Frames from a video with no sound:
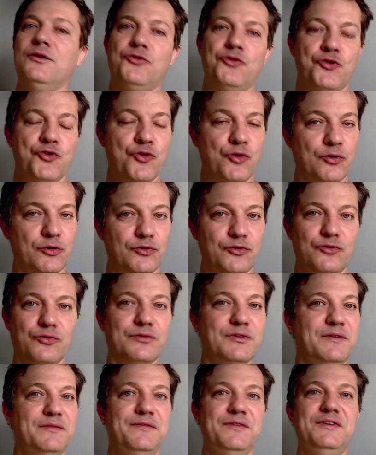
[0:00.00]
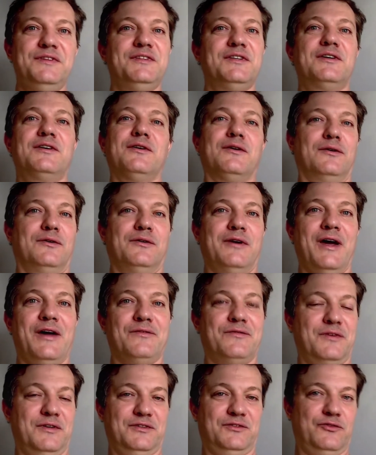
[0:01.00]
not to the physical
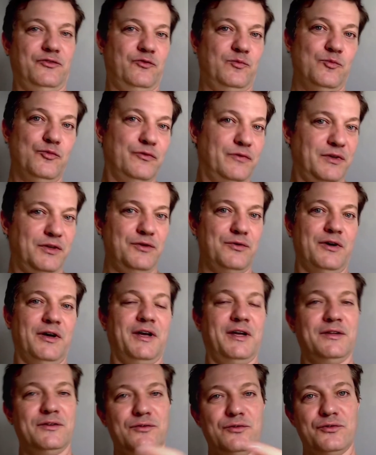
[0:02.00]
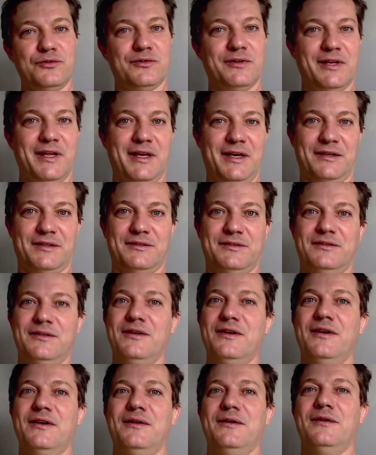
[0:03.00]
efforts of moving your hand or your legs.
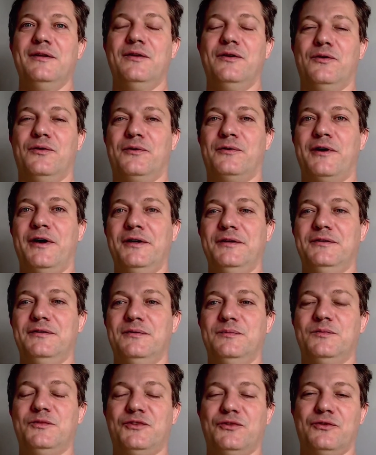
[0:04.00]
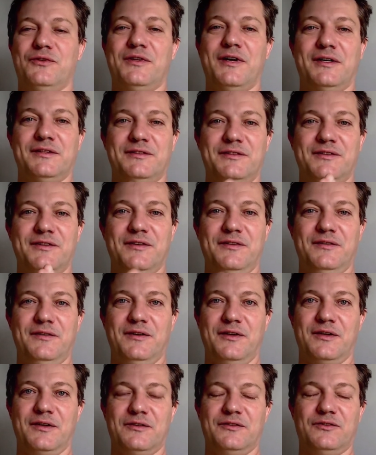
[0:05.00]
All right? So that's the
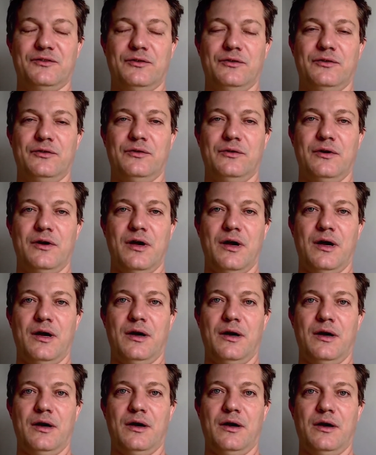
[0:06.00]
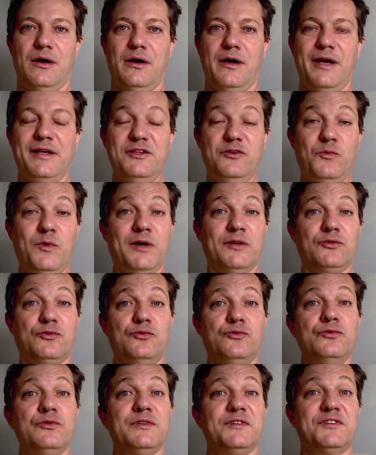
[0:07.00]
thing. So, uh, anyone
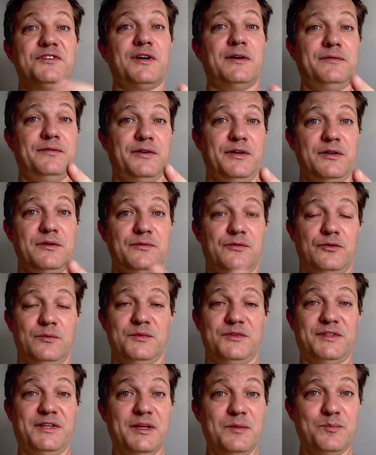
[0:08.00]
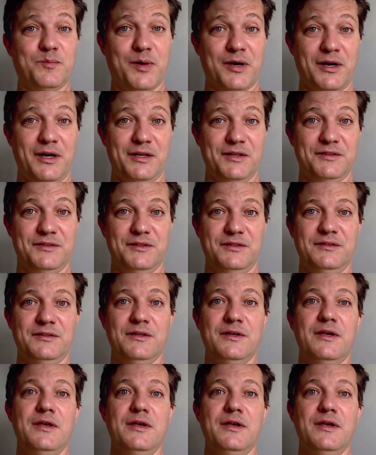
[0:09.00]
who is suffering from sleep paralysis,